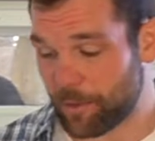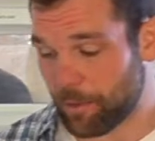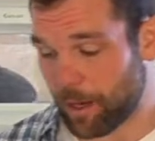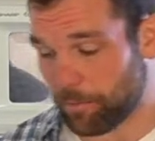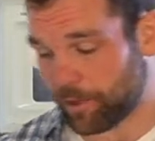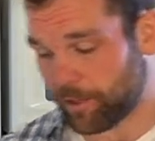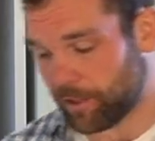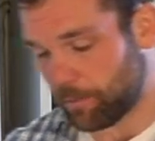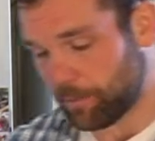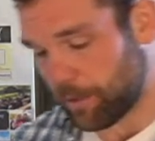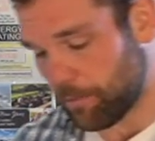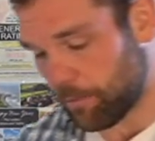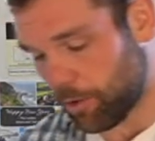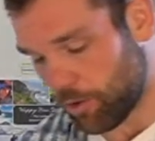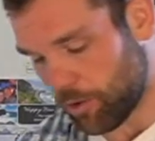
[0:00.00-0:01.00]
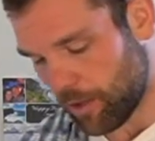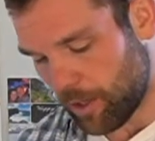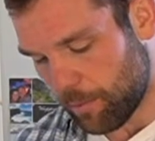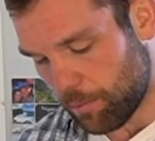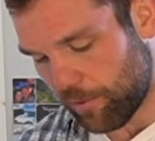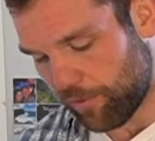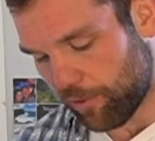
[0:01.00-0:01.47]
up a little bit more
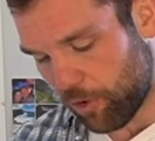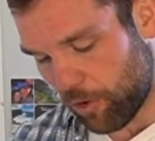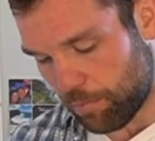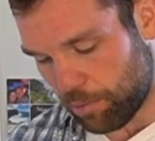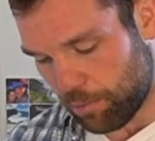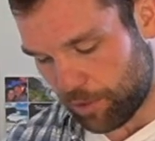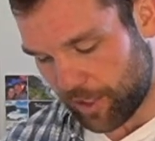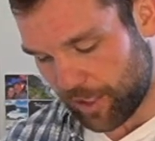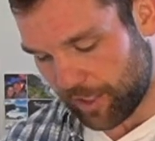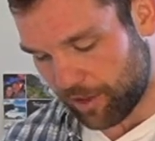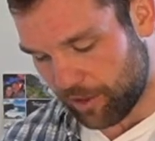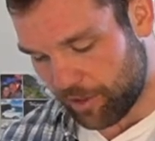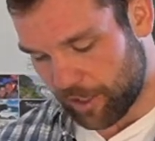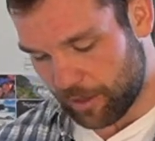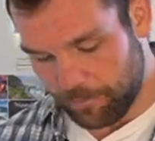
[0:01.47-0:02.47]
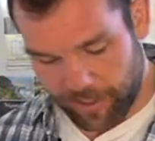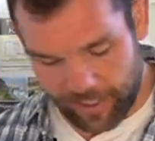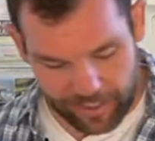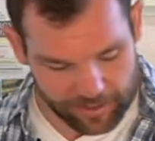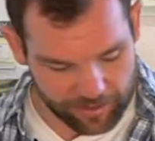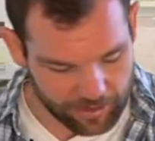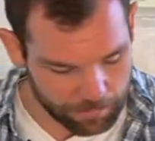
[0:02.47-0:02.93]
before putting them
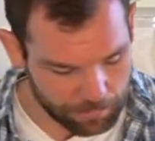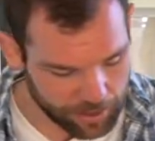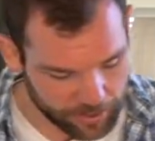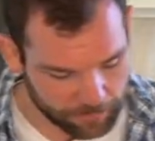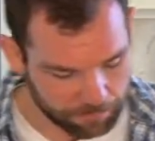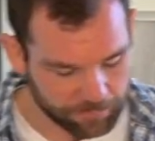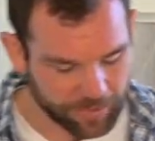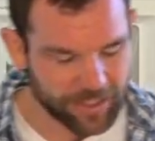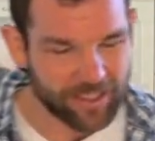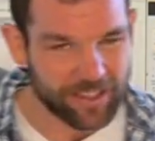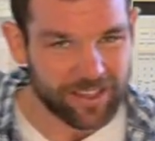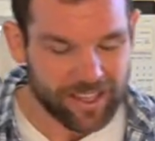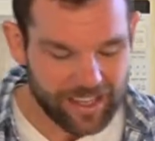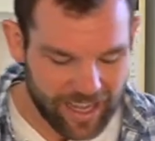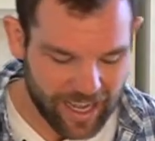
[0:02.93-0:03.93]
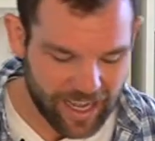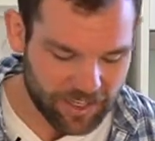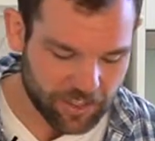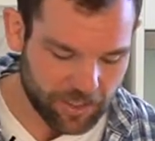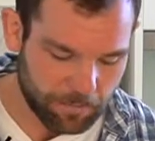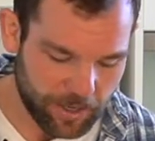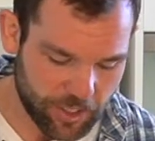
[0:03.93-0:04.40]
in the bin.
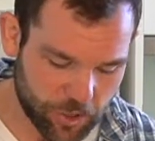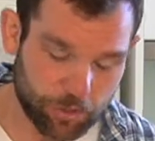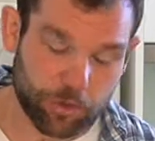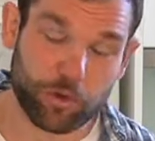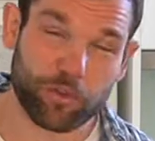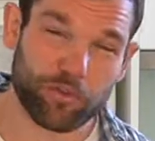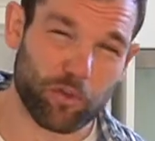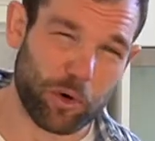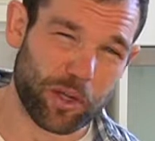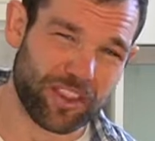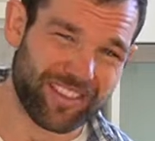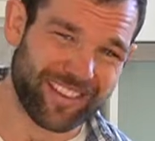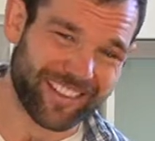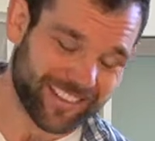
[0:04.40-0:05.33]
And make sure you avoid things